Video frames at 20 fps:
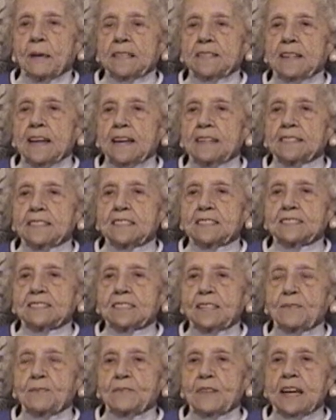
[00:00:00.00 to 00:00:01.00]
But they just,
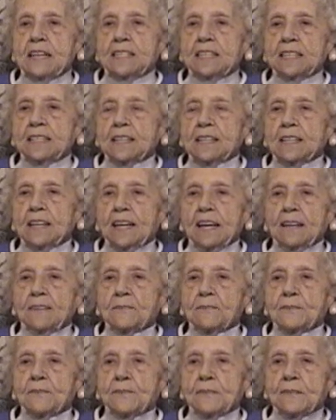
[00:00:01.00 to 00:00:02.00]
if they didn't
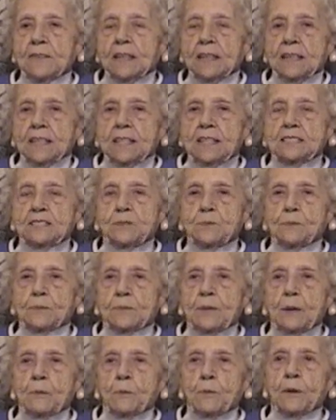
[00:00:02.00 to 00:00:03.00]
have this,
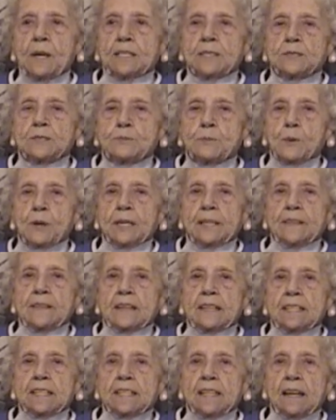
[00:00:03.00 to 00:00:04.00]
there was one
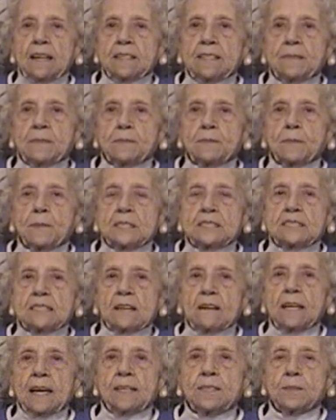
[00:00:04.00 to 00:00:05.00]
that kind of was,
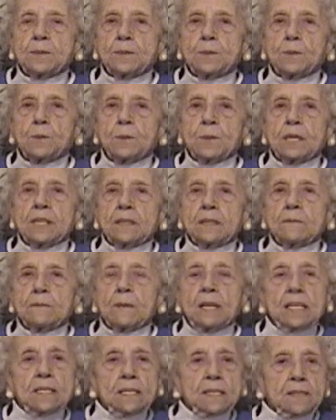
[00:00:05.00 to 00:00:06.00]
I don't know where,
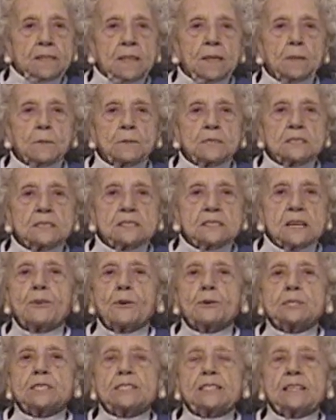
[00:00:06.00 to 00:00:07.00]
well, there was,
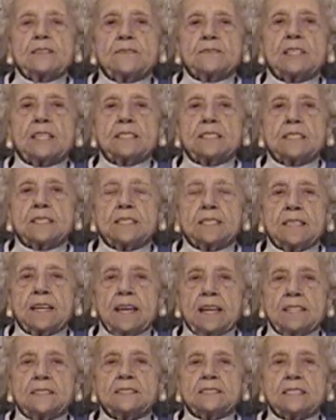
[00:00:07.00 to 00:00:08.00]
folks lived in
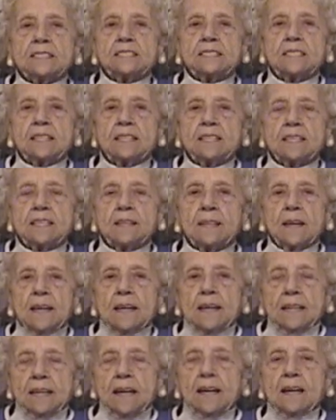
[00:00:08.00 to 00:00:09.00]
Kansas City.
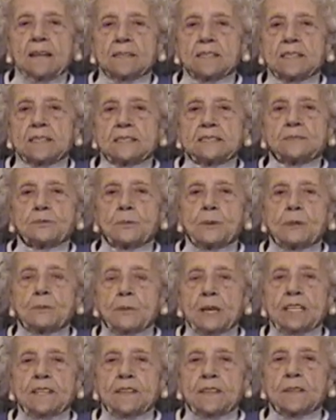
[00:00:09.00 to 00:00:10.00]
Yeah, because we
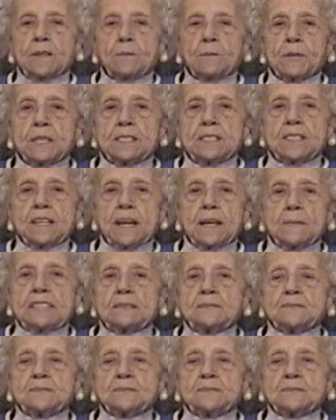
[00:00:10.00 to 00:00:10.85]
went there one time.